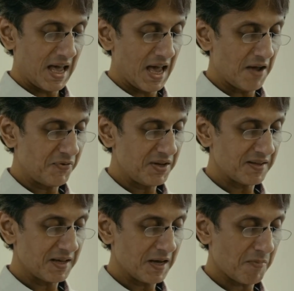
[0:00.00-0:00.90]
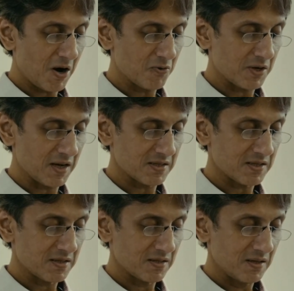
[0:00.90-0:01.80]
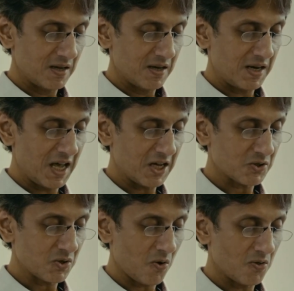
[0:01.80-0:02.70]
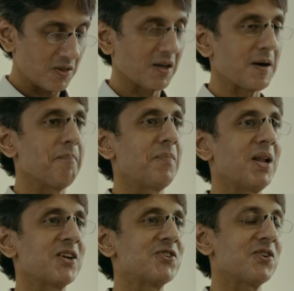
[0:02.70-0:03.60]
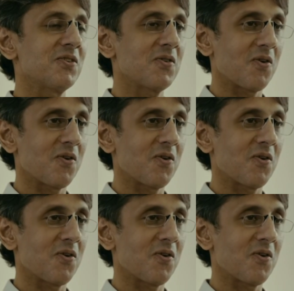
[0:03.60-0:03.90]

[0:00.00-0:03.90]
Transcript: everything about us takes on the complexion